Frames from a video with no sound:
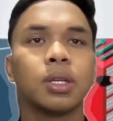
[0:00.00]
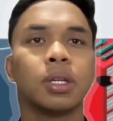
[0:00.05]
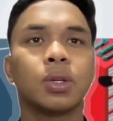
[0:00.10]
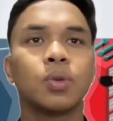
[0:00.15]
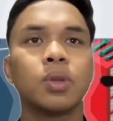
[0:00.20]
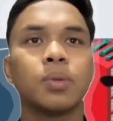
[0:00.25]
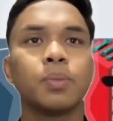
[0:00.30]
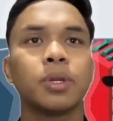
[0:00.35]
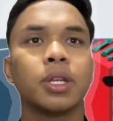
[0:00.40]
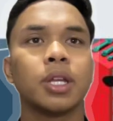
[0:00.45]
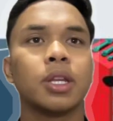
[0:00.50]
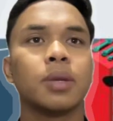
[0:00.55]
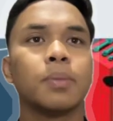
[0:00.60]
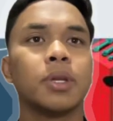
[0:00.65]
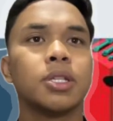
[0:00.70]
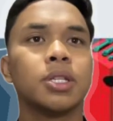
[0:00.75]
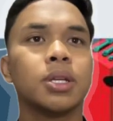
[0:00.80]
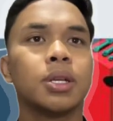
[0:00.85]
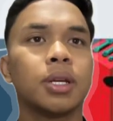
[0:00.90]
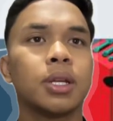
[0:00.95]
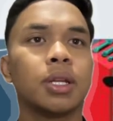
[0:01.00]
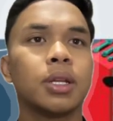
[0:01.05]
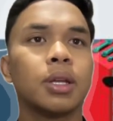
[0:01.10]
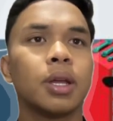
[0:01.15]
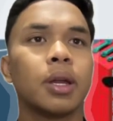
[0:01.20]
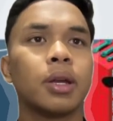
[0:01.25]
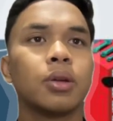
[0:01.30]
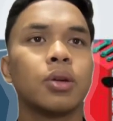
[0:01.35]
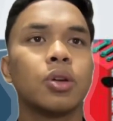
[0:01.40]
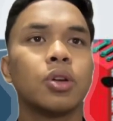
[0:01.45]
equipment and machinery,
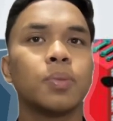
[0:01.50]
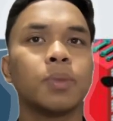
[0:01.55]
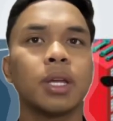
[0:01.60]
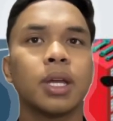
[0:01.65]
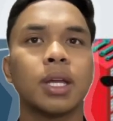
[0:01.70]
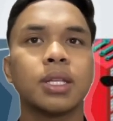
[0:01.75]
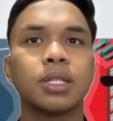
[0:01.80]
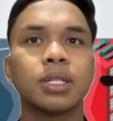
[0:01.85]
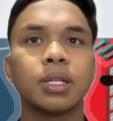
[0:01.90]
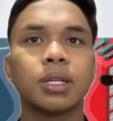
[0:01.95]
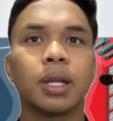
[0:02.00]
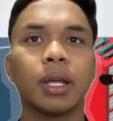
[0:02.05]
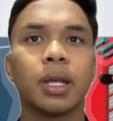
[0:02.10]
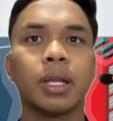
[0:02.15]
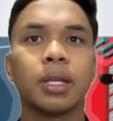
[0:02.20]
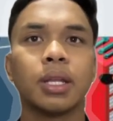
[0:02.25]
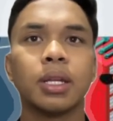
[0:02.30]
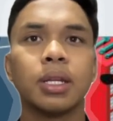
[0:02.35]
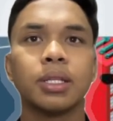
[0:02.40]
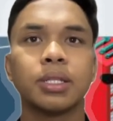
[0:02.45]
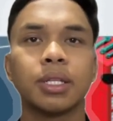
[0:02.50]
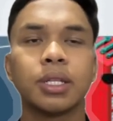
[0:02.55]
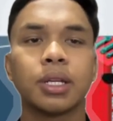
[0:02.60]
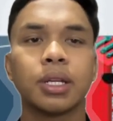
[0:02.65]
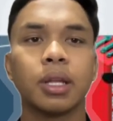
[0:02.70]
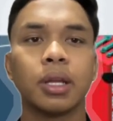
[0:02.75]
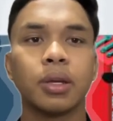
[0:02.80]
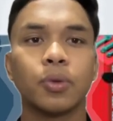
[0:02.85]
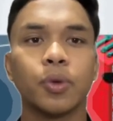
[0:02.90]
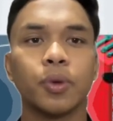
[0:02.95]
ergonomic hazard, and
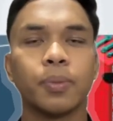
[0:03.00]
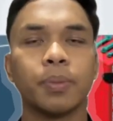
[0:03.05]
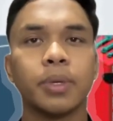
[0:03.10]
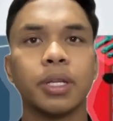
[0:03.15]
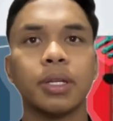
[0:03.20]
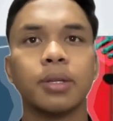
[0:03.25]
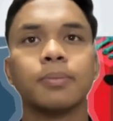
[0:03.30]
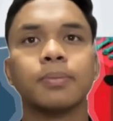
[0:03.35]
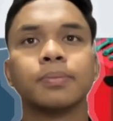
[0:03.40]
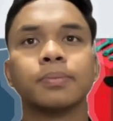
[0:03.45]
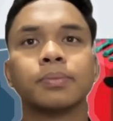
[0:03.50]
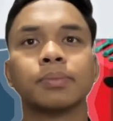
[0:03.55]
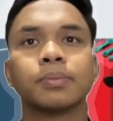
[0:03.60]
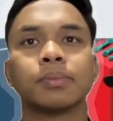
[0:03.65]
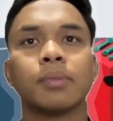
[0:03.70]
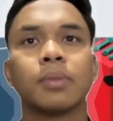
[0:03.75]
electrical equipment.